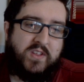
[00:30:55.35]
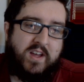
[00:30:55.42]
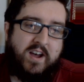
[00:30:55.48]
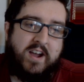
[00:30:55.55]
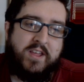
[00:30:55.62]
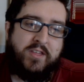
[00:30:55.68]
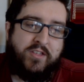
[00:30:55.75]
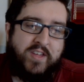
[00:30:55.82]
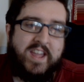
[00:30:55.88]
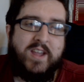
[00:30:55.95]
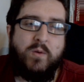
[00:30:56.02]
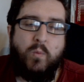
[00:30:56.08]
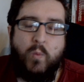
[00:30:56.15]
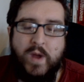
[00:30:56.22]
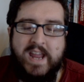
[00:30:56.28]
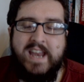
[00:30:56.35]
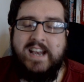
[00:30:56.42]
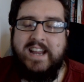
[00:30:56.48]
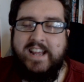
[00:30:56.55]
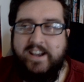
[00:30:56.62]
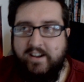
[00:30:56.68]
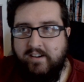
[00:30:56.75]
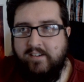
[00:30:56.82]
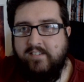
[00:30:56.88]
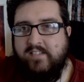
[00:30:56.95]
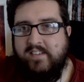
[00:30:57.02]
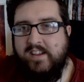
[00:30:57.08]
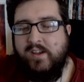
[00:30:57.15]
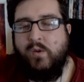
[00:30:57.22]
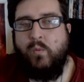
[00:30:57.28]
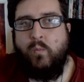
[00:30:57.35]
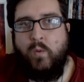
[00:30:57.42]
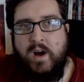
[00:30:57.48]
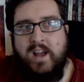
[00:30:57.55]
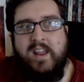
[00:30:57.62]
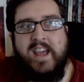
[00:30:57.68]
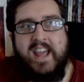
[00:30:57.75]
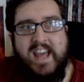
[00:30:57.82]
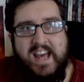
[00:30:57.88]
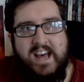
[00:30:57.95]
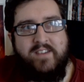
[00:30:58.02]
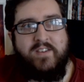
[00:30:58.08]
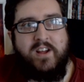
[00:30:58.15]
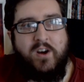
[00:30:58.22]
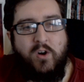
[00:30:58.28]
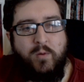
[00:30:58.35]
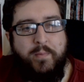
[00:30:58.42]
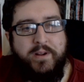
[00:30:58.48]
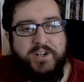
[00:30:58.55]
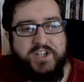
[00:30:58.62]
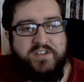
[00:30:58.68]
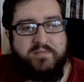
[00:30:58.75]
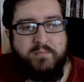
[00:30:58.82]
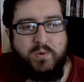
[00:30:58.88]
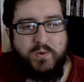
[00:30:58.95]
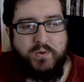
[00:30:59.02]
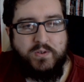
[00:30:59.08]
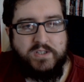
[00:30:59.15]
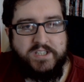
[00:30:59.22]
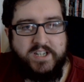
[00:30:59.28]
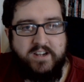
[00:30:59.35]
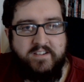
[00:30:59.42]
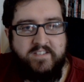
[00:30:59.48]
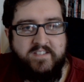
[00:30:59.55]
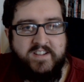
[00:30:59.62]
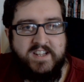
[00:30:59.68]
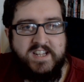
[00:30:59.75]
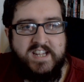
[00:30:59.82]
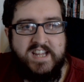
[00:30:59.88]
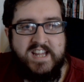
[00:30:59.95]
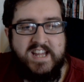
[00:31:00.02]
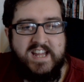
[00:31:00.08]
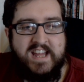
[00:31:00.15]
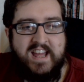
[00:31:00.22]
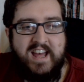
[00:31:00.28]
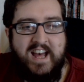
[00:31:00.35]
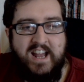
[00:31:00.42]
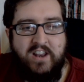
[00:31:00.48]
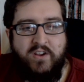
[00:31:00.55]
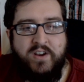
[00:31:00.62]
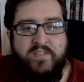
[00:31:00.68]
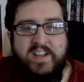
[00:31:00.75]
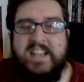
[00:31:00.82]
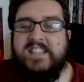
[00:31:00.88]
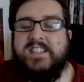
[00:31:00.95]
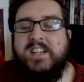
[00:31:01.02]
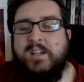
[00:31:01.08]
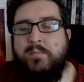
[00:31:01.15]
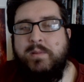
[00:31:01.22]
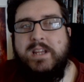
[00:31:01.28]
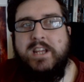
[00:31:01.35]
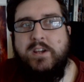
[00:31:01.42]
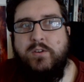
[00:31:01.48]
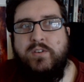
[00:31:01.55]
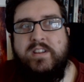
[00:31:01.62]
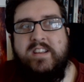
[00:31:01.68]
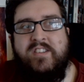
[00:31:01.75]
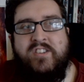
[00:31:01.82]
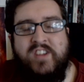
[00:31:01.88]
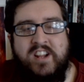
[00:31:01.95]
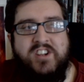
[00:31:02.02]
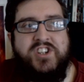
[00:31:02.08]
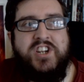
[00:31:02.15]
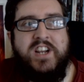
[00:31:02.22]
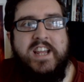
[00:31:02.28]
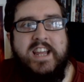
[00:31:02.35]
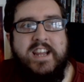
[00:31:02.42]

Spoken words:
I think, weirdly enough, while I have a whole bunch of Mordor stuff, a lot of it is going to be used essentially